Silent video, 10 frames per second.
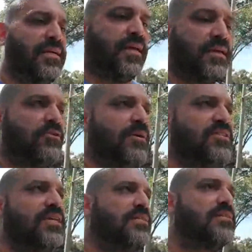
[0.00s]
I don't know about
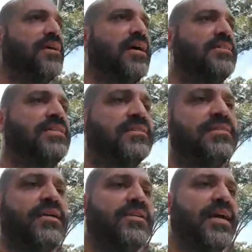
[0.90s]
Jason Todd. Jason
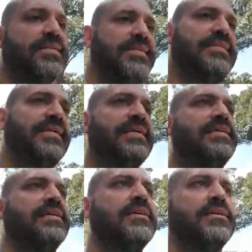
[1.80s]
Todd, you kind of
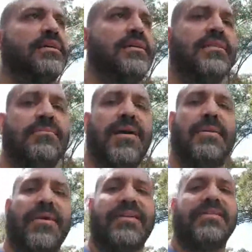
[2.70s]
need the
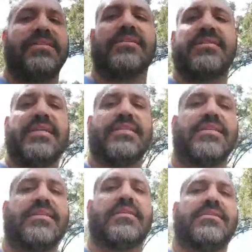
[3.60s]
Batman in there, I
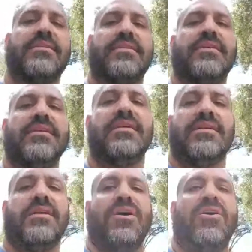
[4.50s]
think.
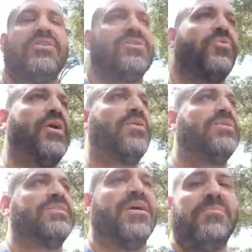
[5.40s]
R Square,
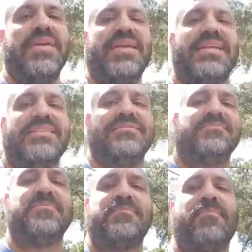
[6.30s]
what's up, man?
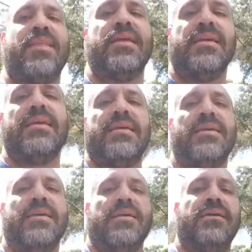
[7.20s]

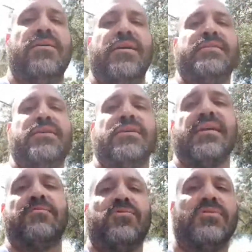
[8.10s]
All right, Dark
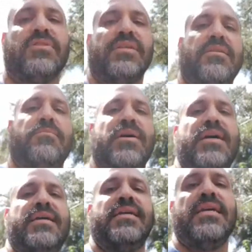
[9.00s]
Emerald saying
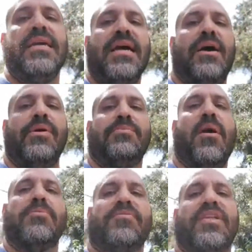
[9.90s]
goodbye. I want a
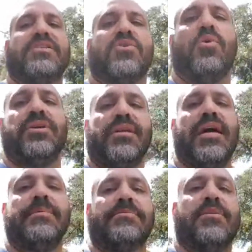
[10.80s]
proper Flash Gordon
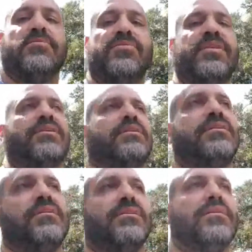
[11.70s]
comic book movie.
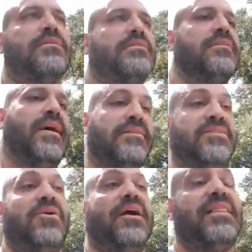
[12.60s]
Oh, I don't
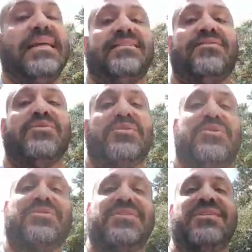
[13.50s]
know. I like the original,